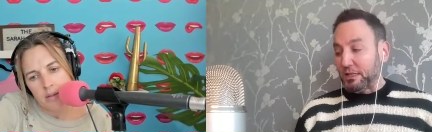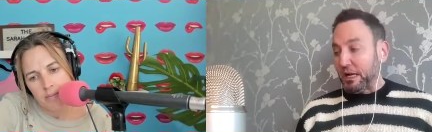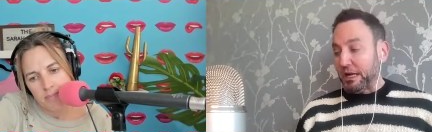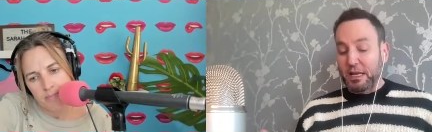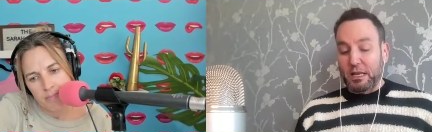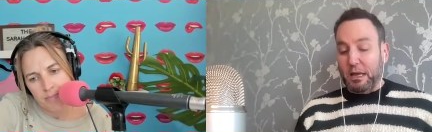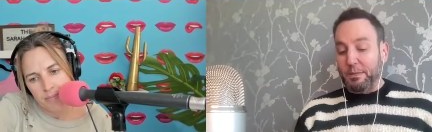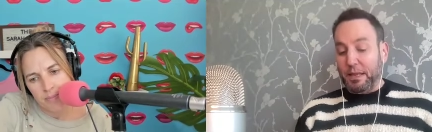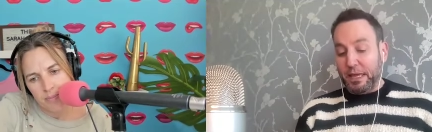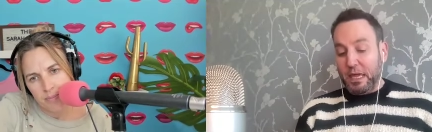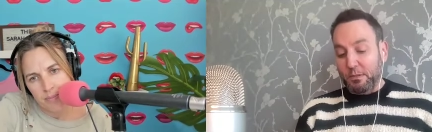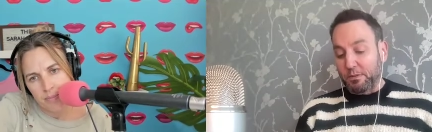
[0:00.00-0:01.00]
Speaker 1: excited. I mean,
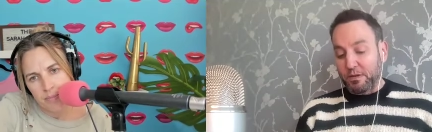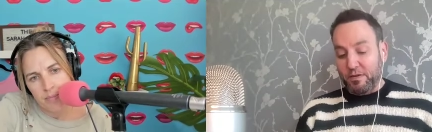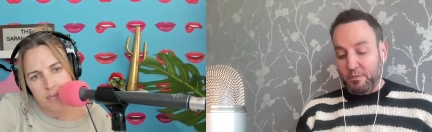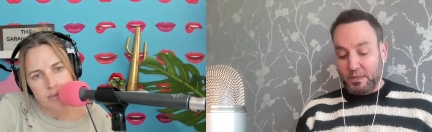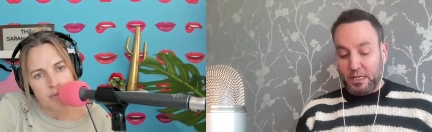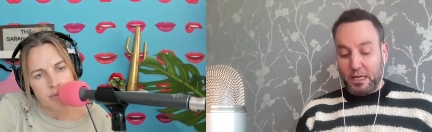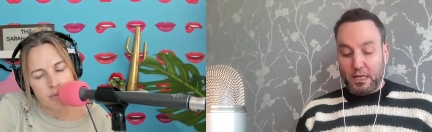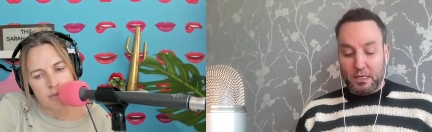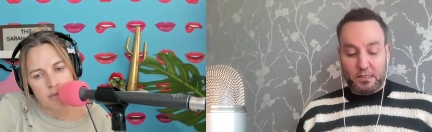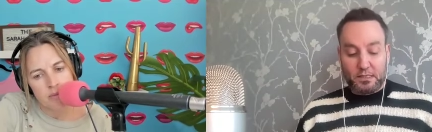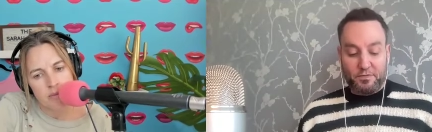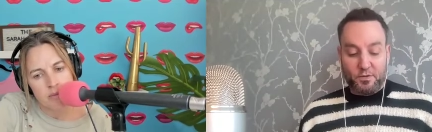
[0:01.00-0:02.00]
I can't believe I'm saying
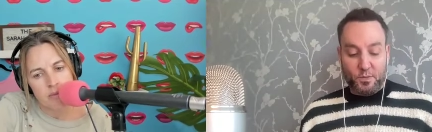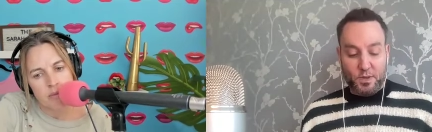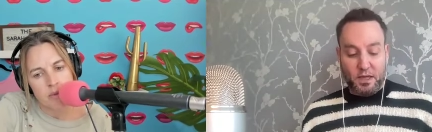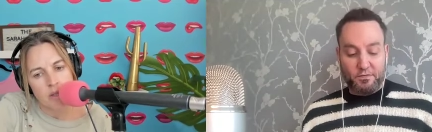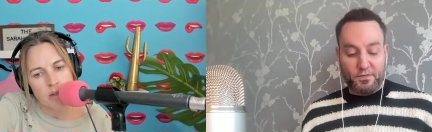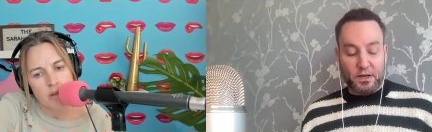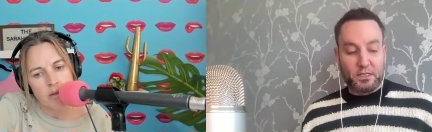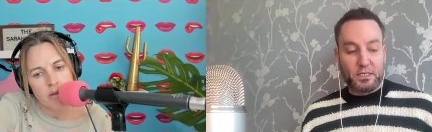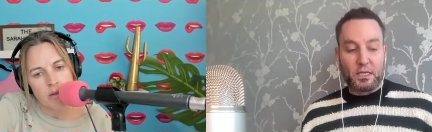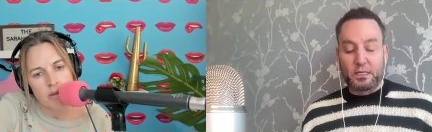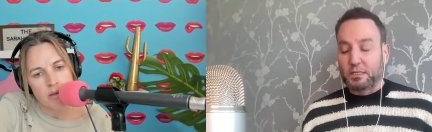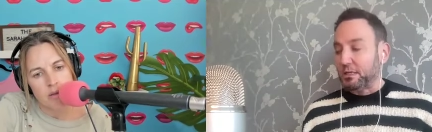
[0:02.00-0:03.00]
this, even without Von
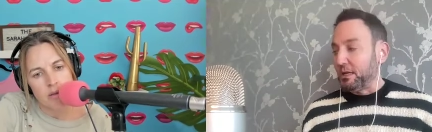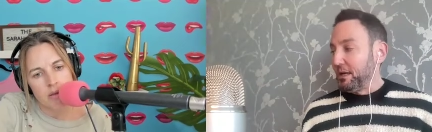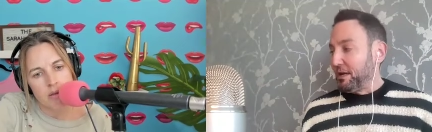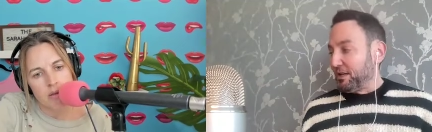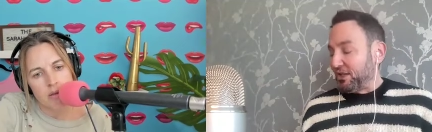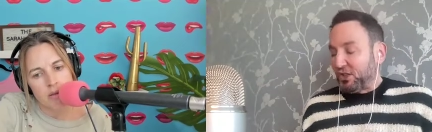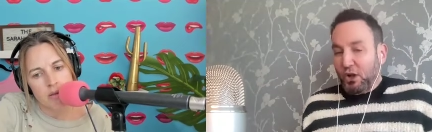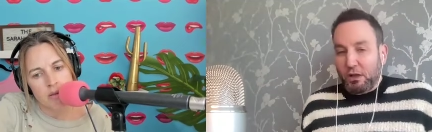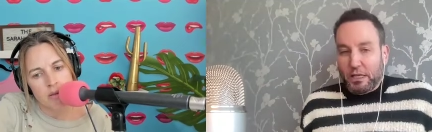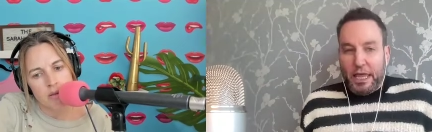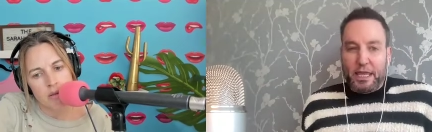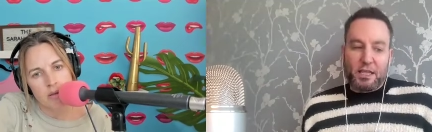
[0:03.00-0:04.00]
Teese.
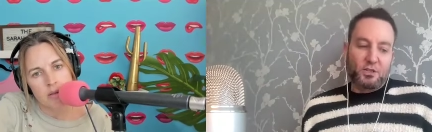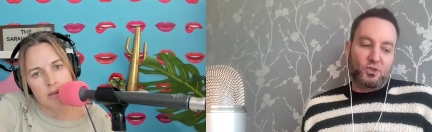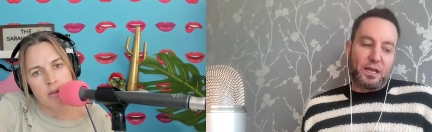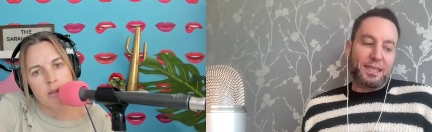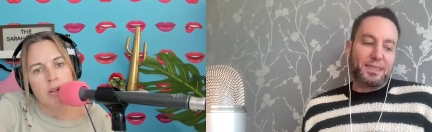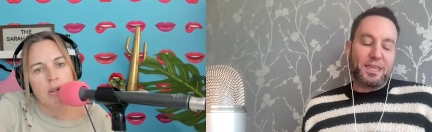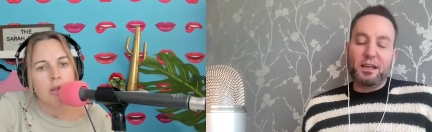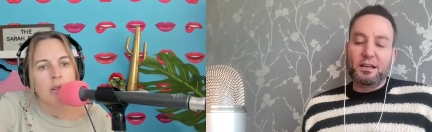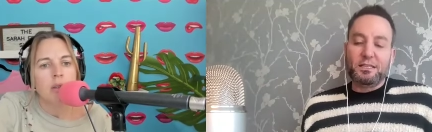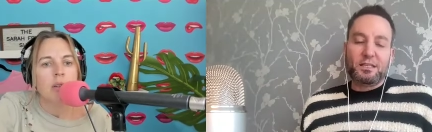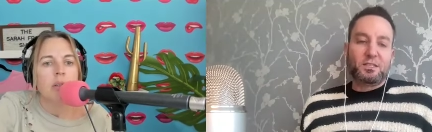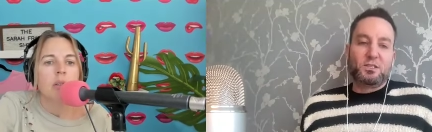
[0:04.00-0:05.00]
Salt Lake, I think,
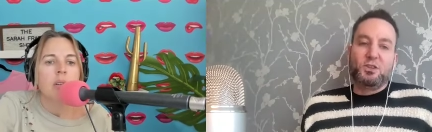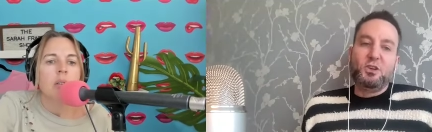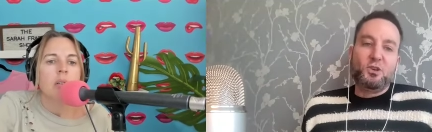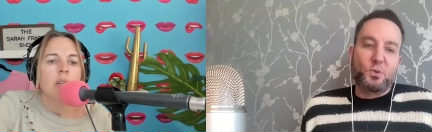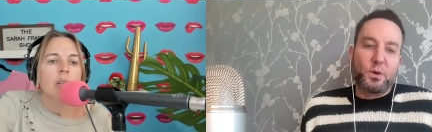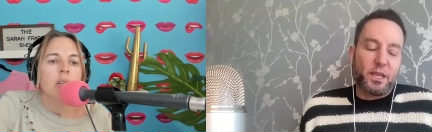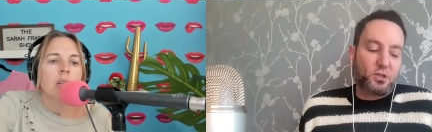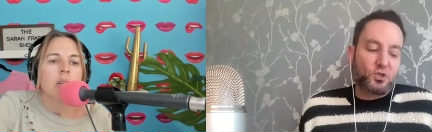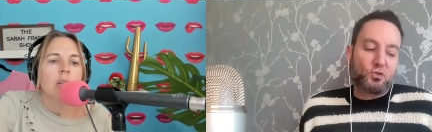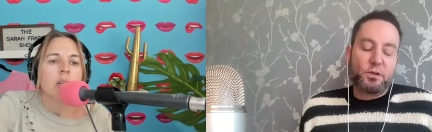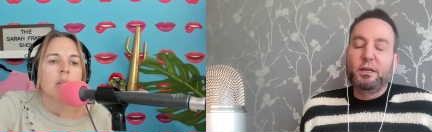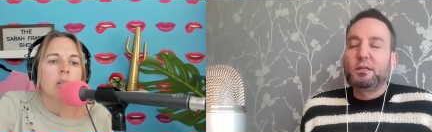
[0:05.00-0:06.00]
because it's new, it
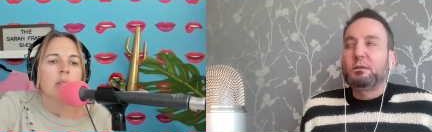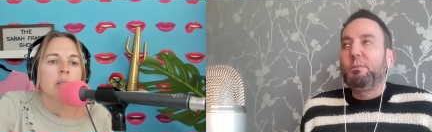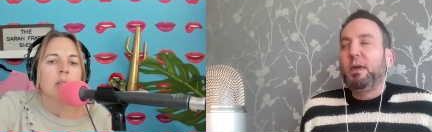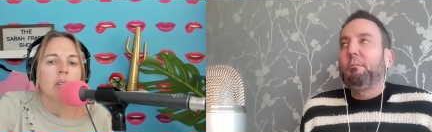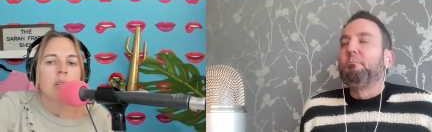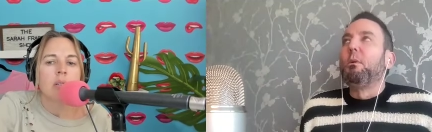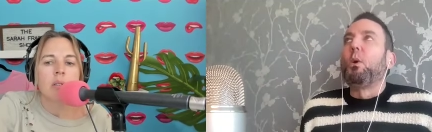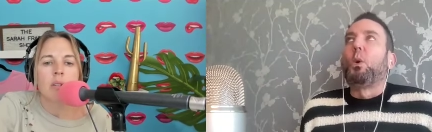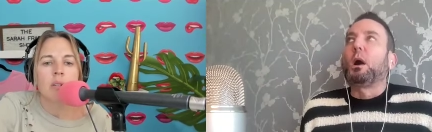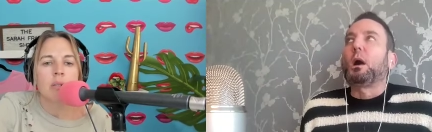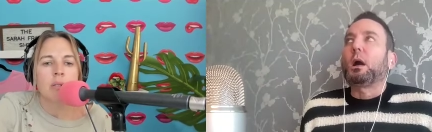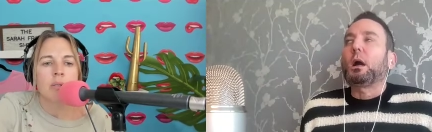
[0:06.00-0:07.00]
intrigues me
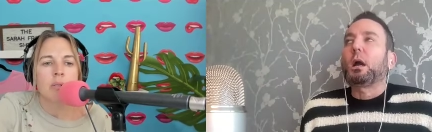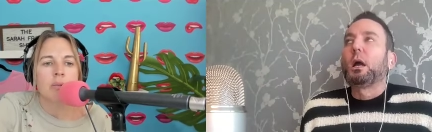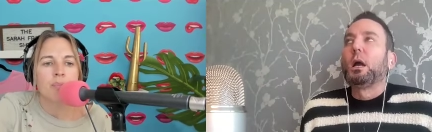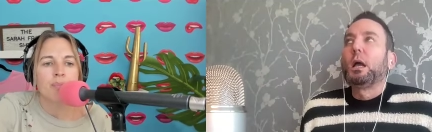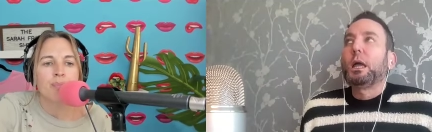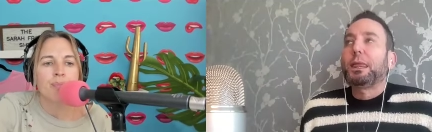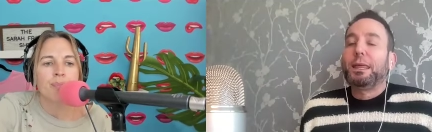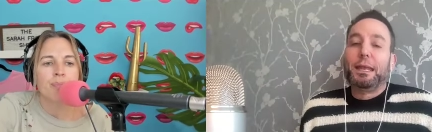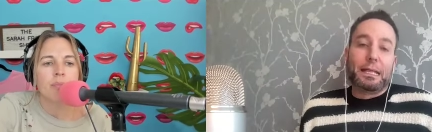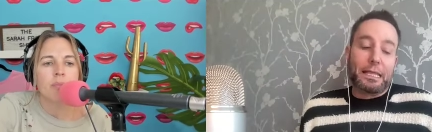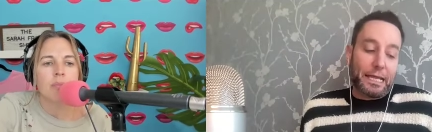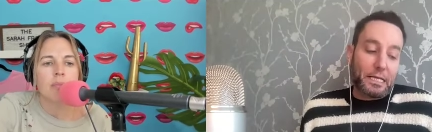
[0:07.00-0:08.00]
more than
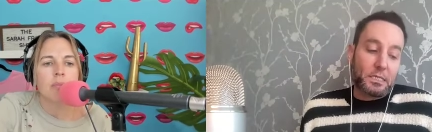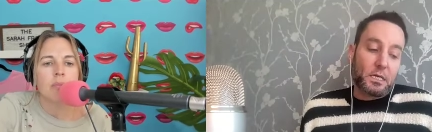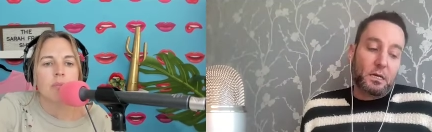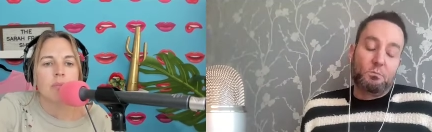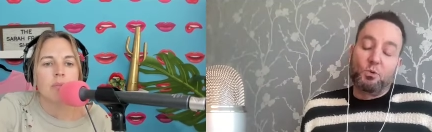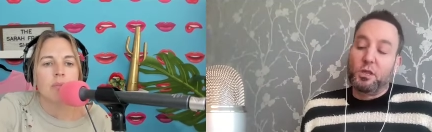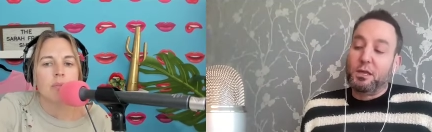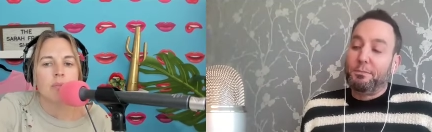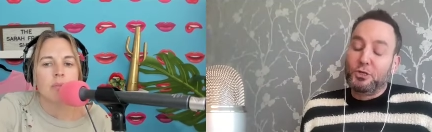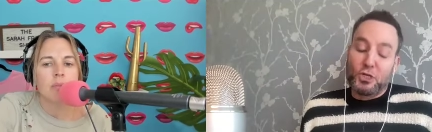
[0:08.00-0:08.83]
Atlanta, more than